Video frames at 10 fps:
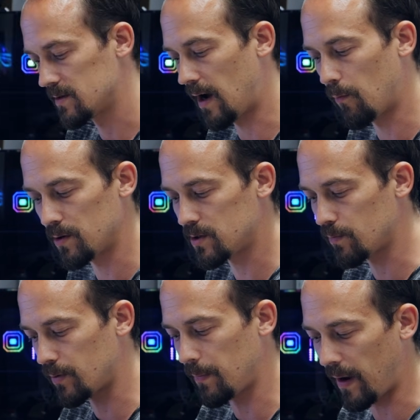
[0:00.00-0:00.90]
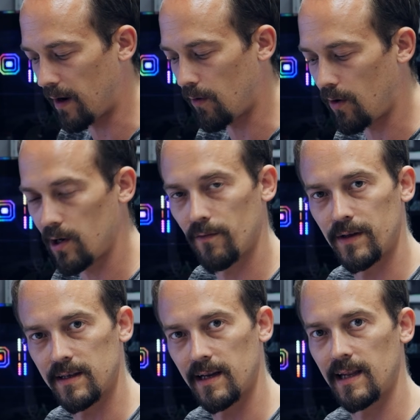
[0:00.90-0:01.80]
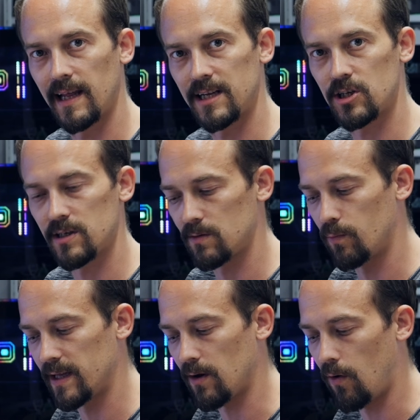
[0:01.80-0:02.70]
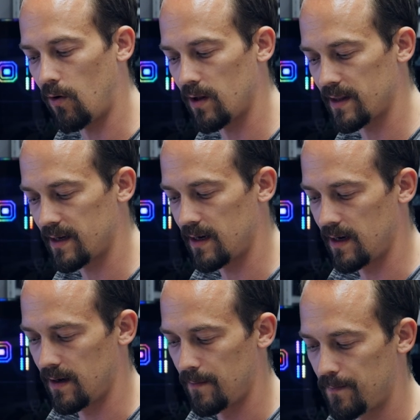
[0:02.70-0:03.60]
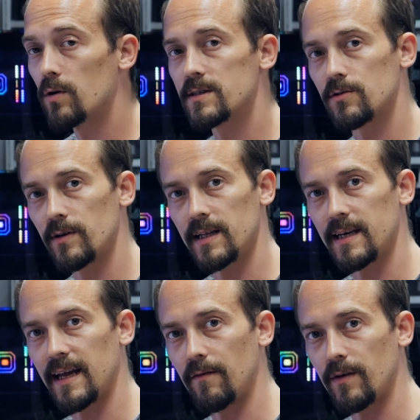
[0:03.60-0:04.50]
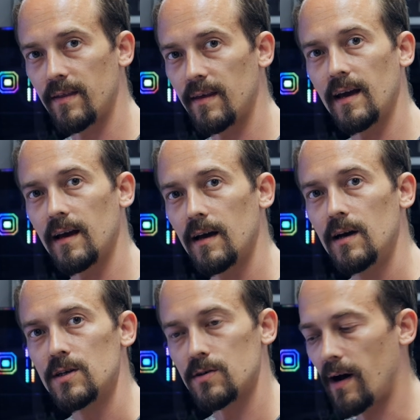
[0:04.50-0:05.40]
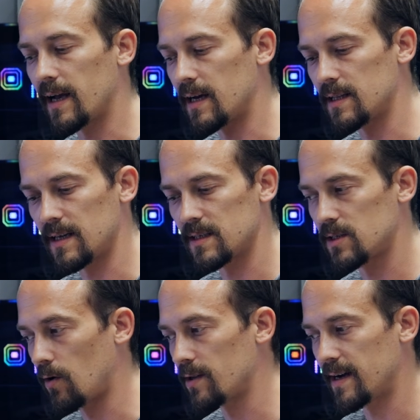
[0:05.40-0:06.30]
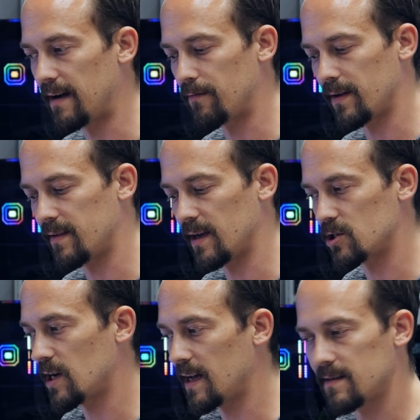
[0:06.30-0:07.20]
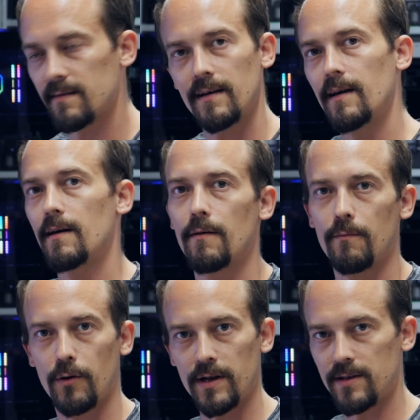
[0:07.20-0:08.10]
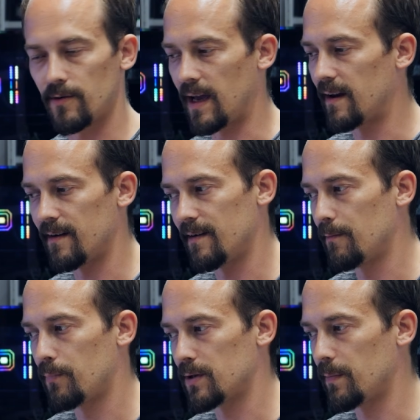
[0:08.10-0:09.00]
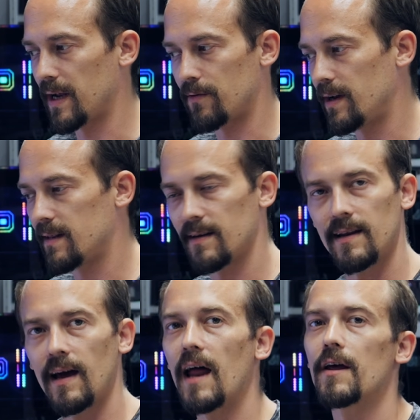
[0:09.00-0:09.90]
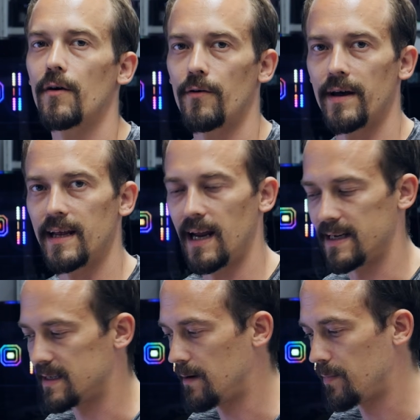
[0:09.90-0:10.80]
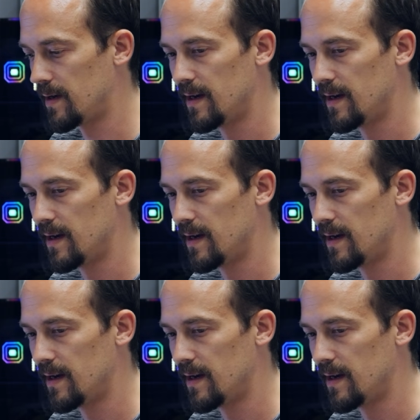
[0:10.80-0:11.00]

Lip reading: So I want to prepare all of these little latches with all the holes drilled and everything, so I can then solder everything shut, put it together, put the batteries in, and it already lights up.